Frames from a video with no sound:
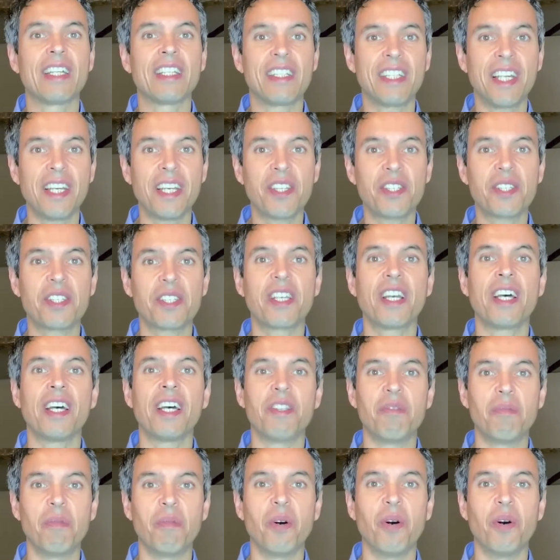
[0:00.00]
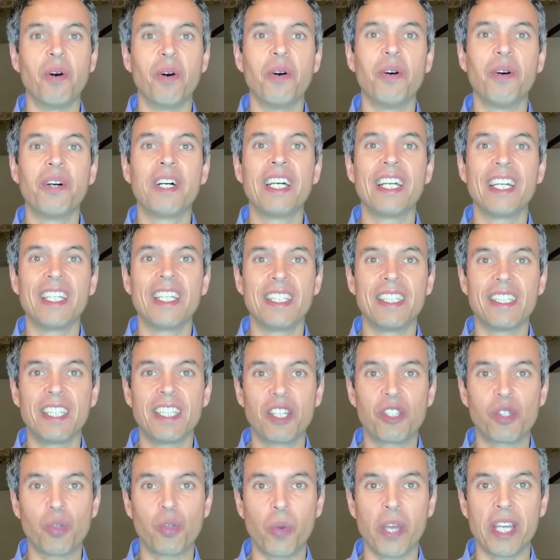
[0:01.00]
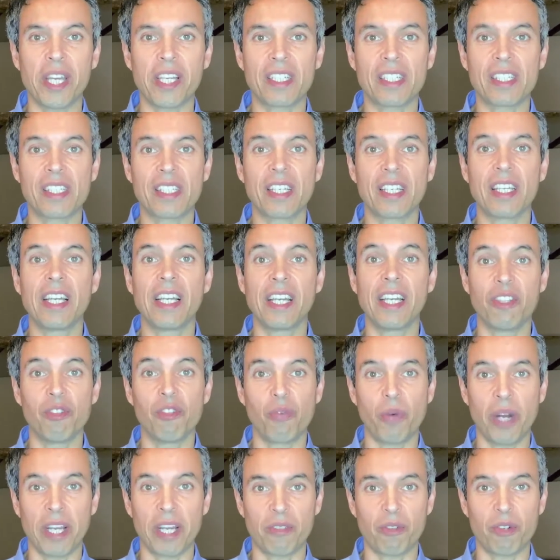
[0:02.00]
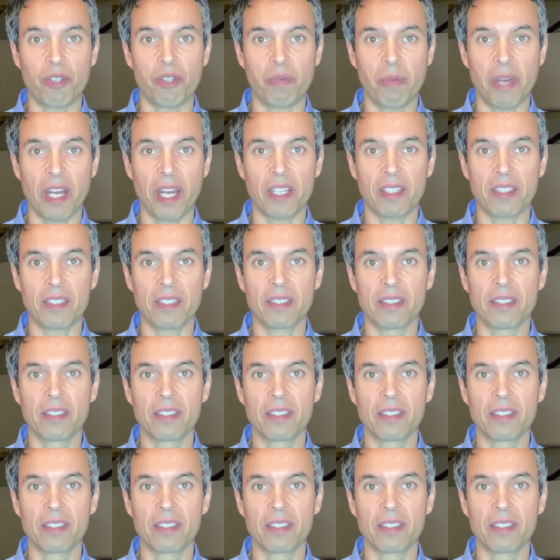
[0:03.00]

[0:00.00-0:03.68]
This and more in this week's In Retrospect.